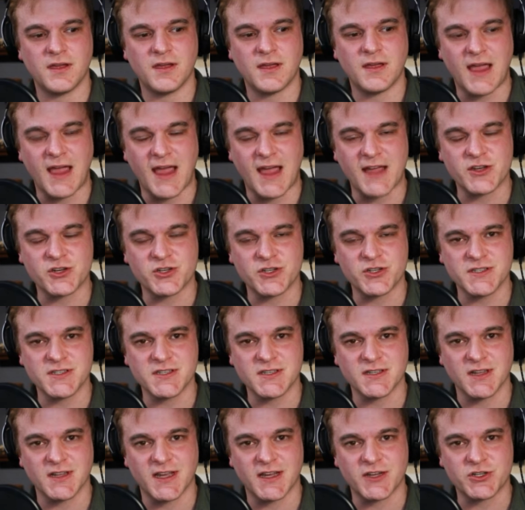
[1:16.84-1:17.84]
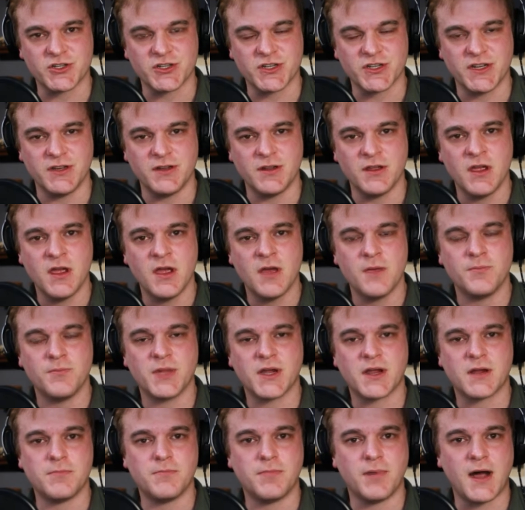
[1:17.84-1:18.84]
action selection,
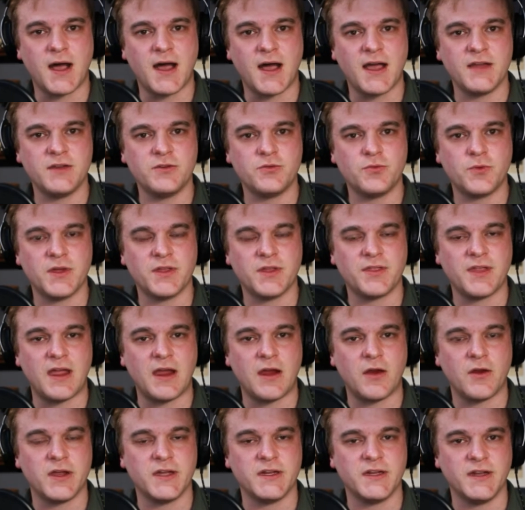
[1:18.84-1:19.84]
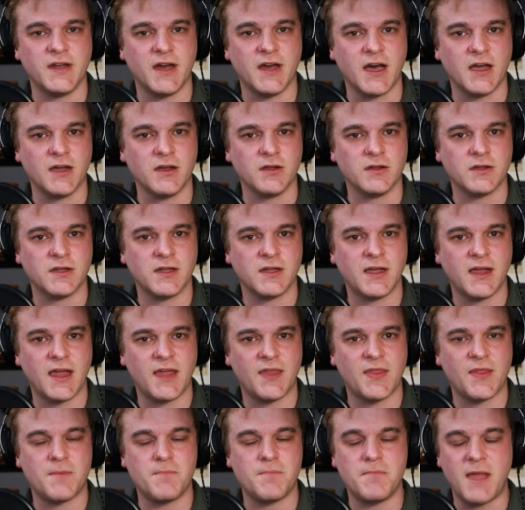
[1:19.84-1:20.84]
but combined with area denial.
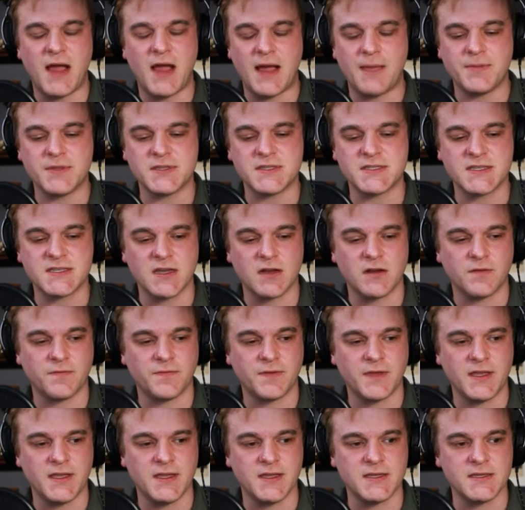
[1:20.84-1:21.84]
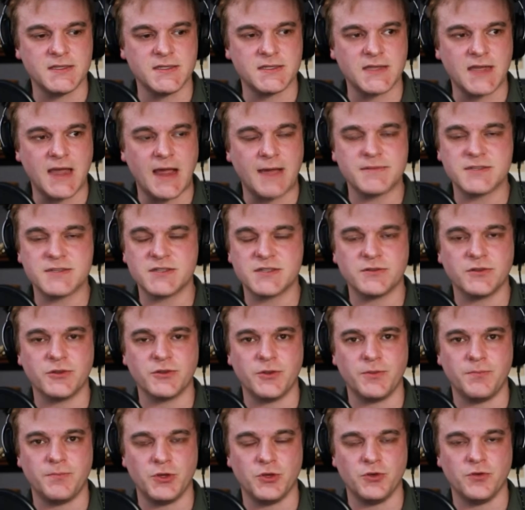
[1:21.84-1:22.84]
And the map itself is
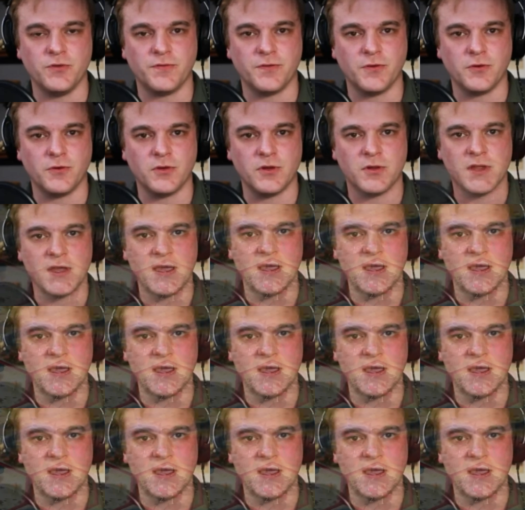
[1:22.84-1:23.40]
absolutely beautiful.